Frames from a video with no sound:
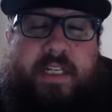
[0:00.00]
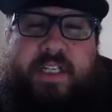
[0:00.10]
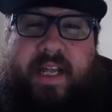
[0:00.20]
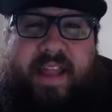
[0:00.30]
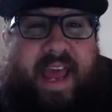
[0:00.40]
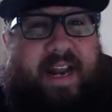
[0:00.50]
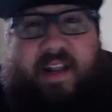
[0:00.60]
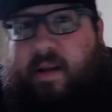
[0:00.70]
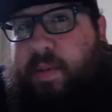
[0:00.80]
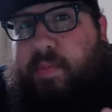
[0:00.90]
They had a
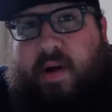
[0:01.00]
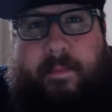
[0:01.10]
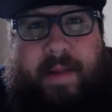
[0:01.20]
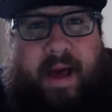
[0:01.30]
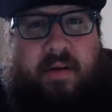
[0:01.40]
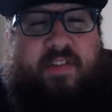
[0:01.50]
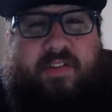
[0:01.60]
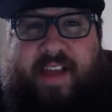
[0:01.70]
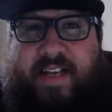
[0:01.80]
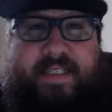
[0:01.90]
lot of people come down to
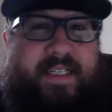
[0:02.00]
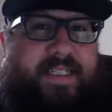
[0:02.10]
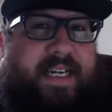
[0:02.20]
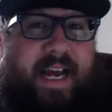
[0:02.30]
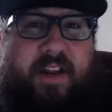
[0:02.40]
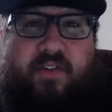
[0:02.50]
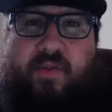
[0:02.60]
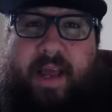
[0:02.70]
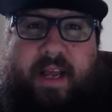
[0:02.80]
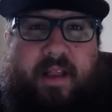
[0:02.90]
Texas and kind of do
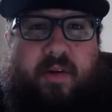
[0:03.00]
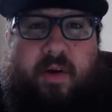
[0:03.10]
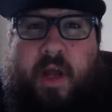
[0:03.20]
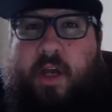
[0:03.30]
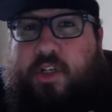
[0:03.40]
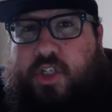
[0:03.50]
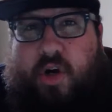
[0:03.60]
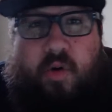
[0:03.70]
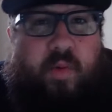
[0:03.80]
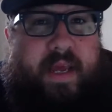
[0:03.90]
like a little
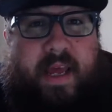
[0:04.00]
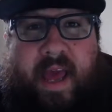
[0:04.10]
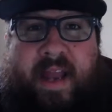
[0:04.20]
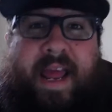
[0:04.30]
show weekend,